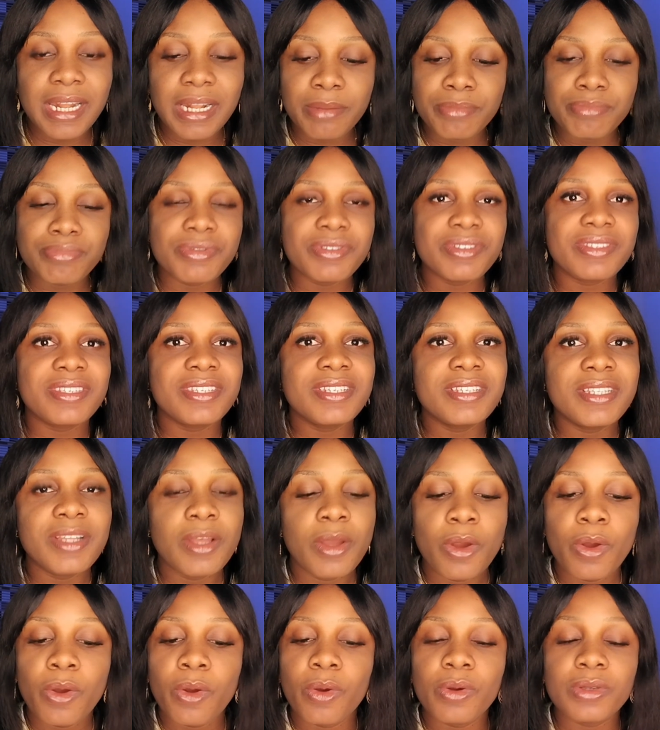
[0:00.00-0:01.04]
and abusing
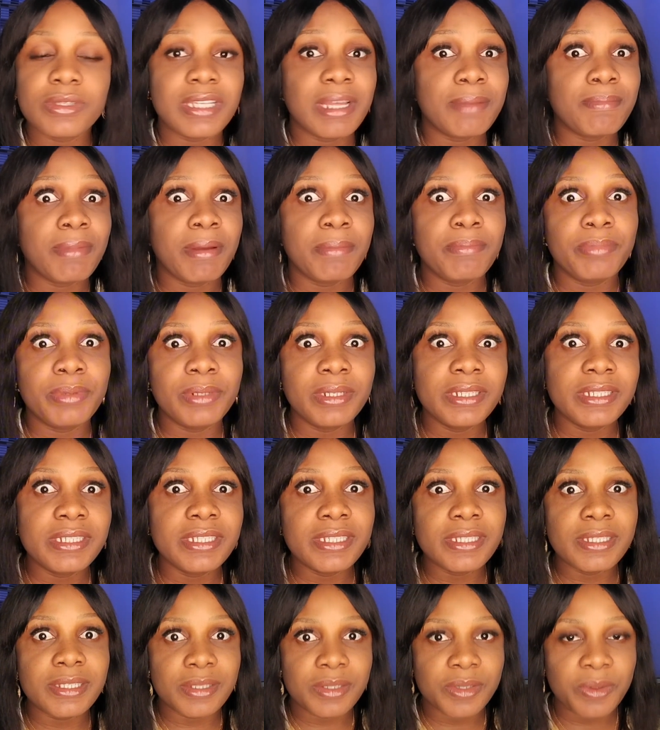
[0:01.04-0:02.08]
or
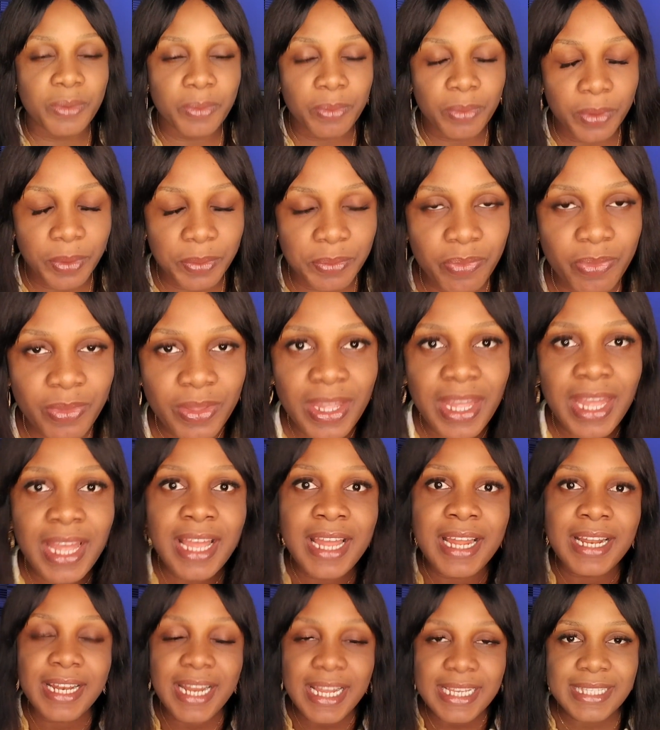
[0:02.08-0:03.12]
cyberbullying someone.
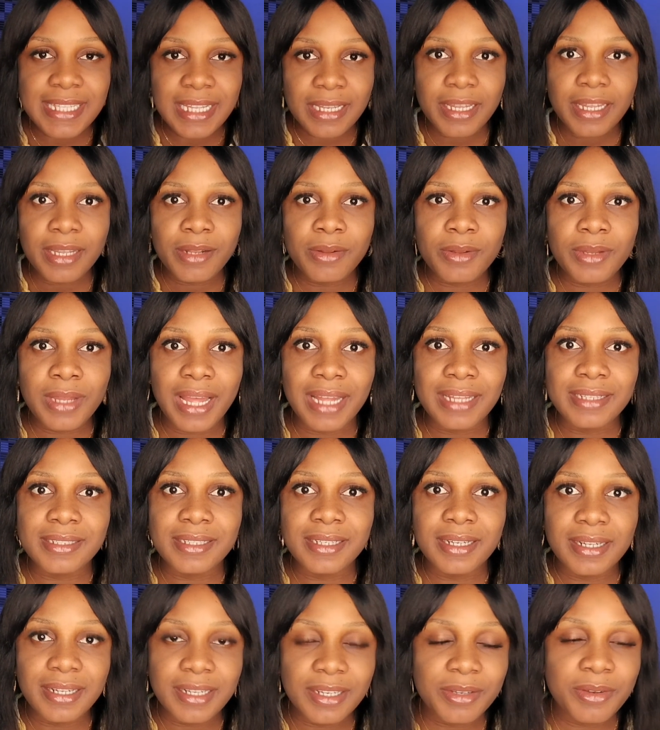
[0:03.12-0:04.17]
Let's take a look at
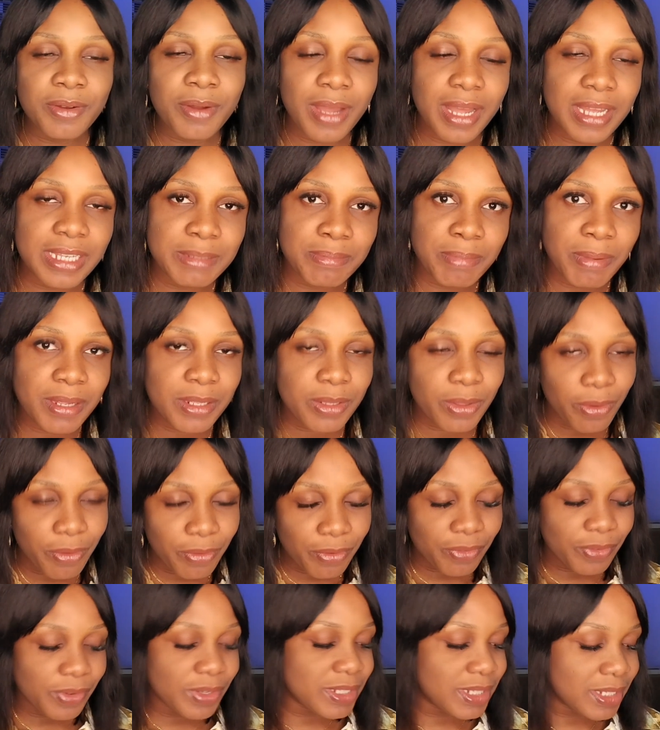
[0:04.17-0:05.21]
the legal aspect
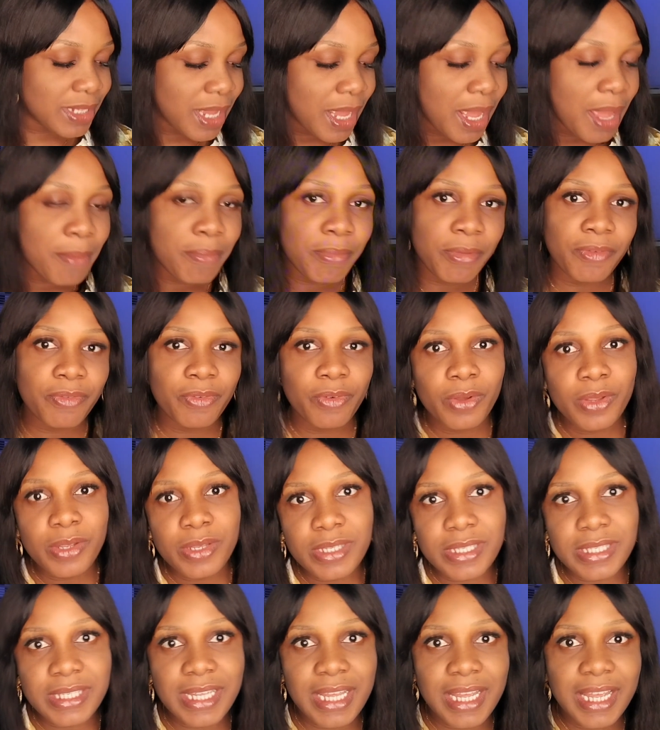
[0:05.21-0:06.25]
of it before
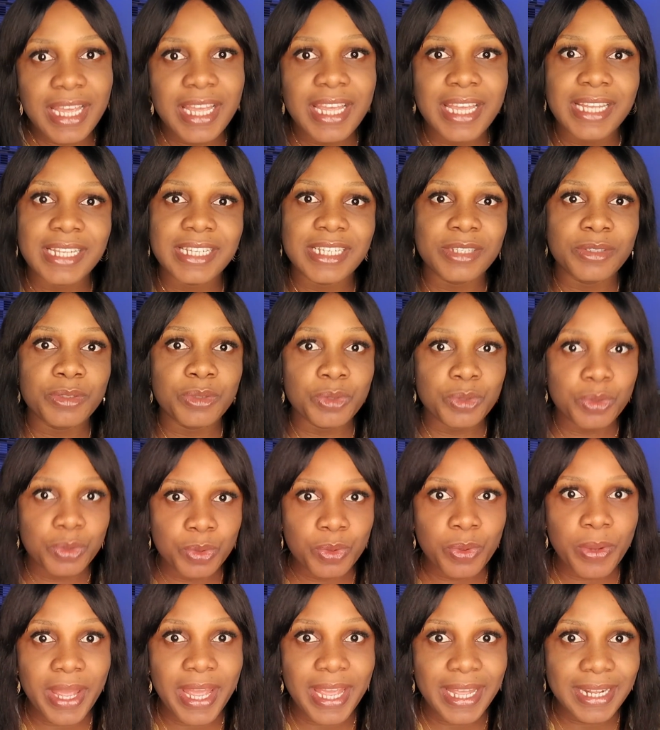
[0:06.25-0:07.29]
you say he did not
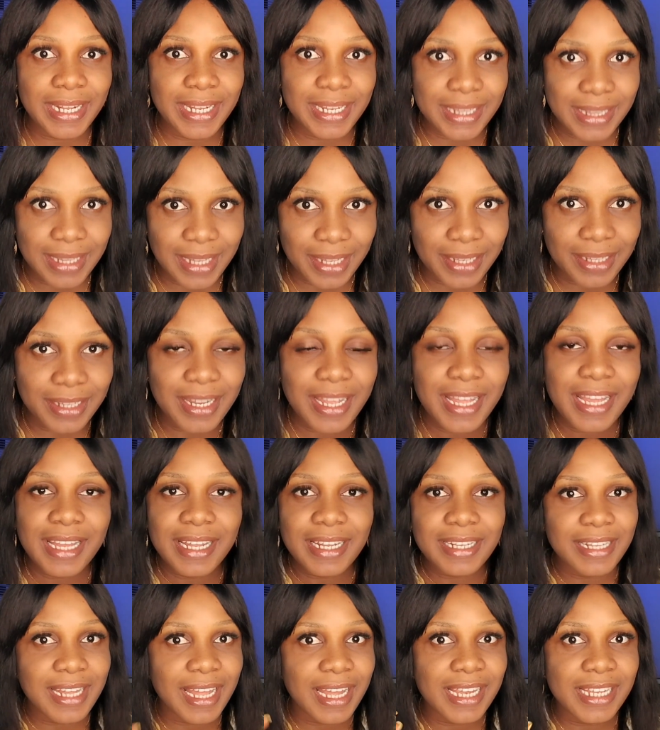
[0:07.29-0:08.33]
do anything,
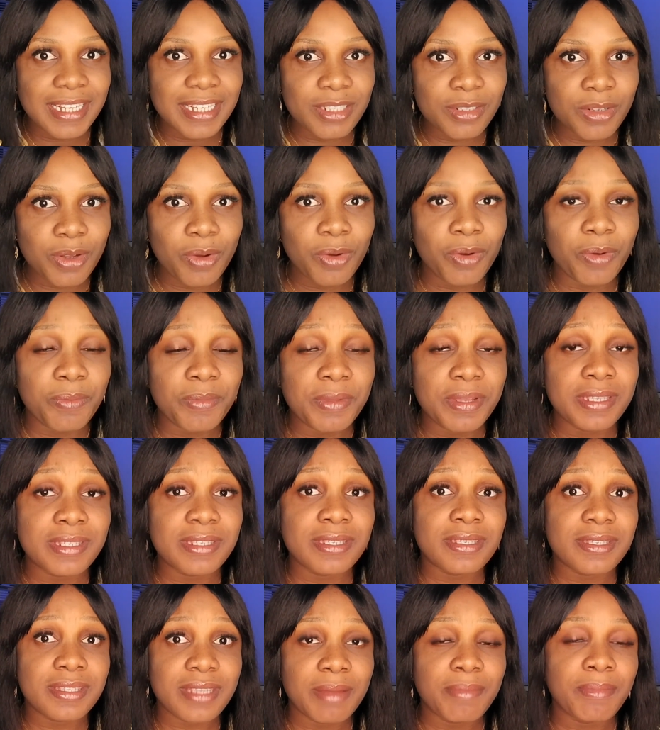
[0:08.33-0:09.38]
that he did not commit
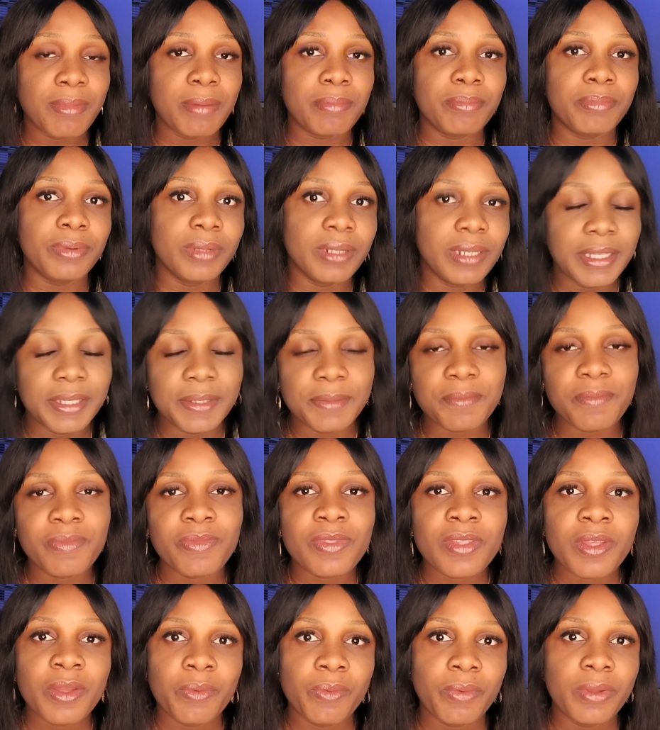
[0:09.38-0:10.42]

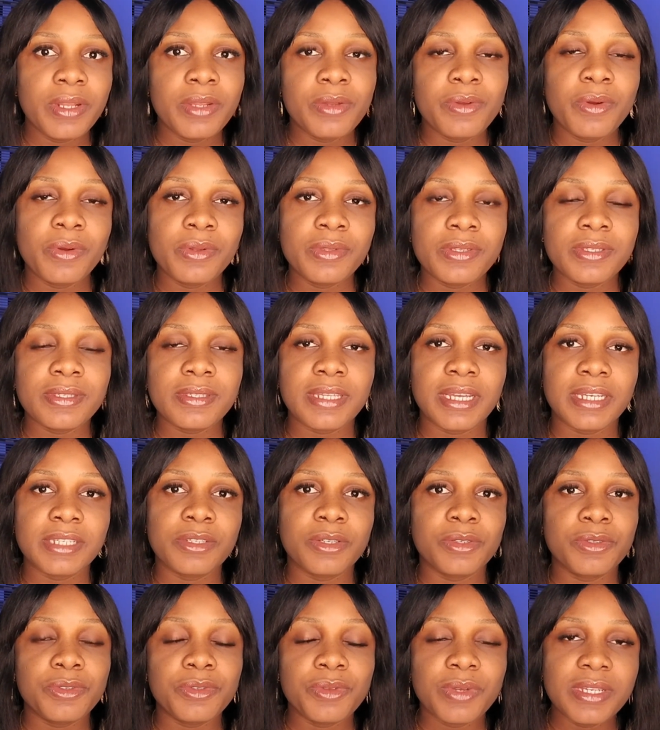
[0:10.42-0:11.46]
cyberbullying. When you go to
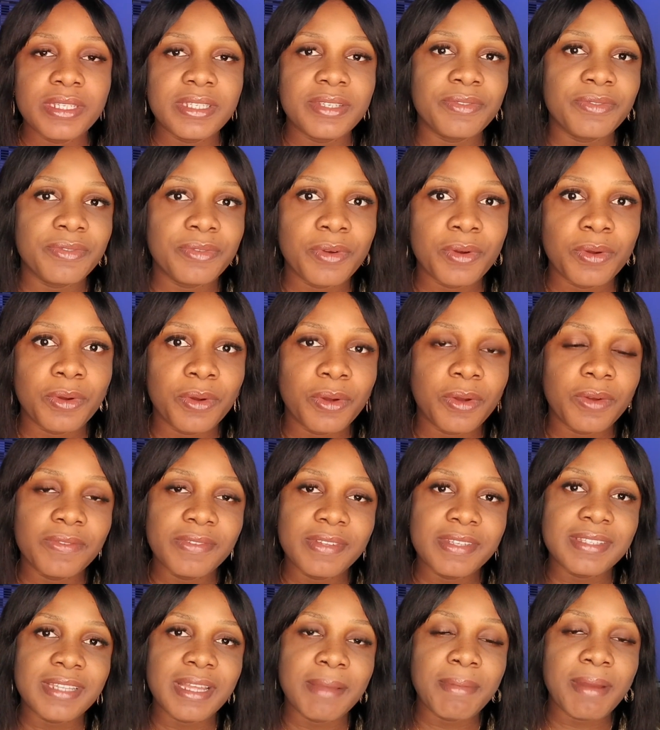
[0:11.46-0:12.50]
section 24 of
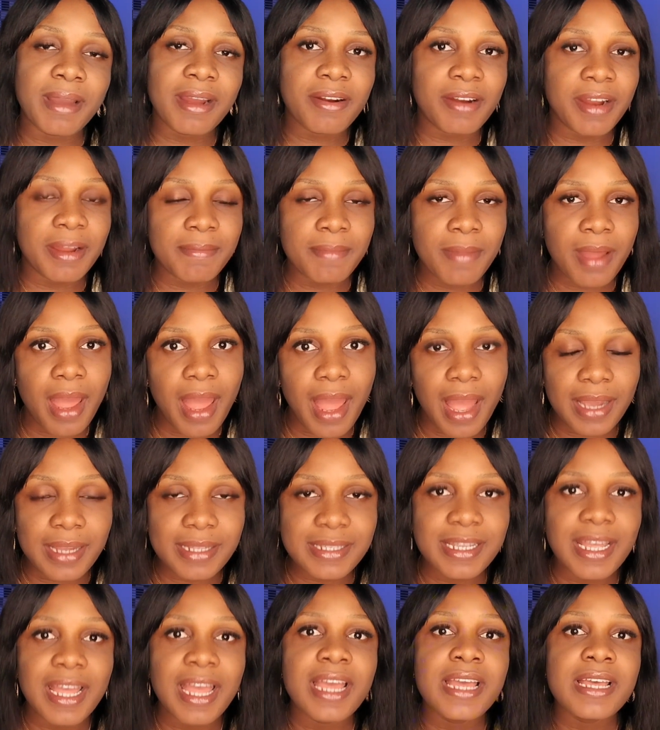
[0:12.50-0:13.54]
the Cybercrime
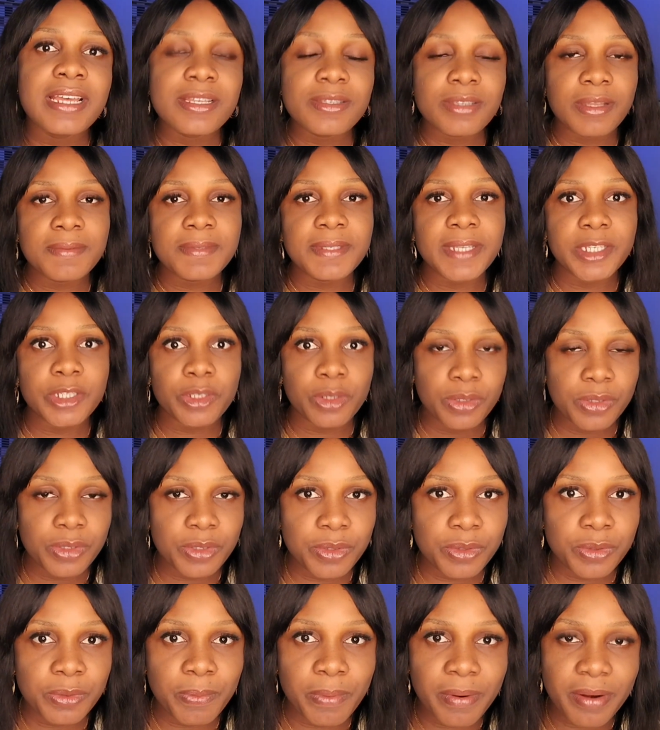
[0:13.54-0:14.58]
Act, subsection
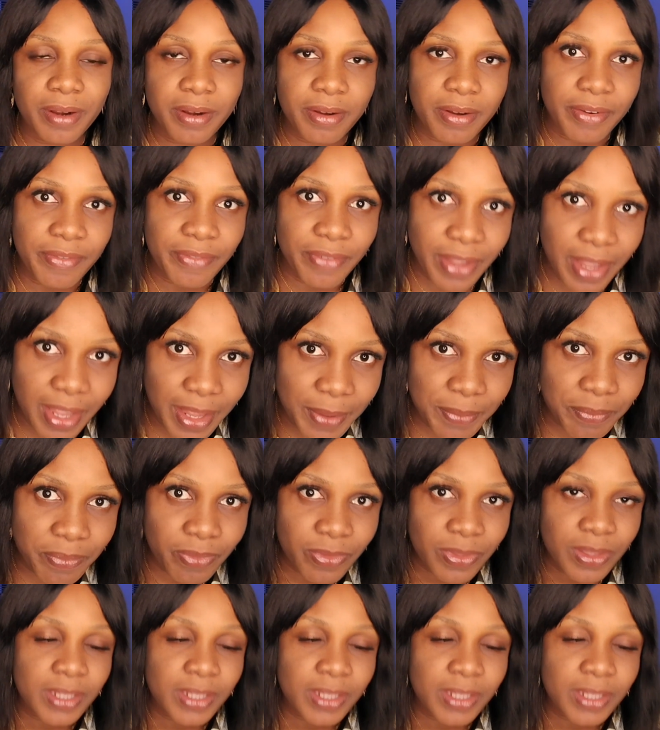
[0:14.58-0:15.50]
2, paragraph A,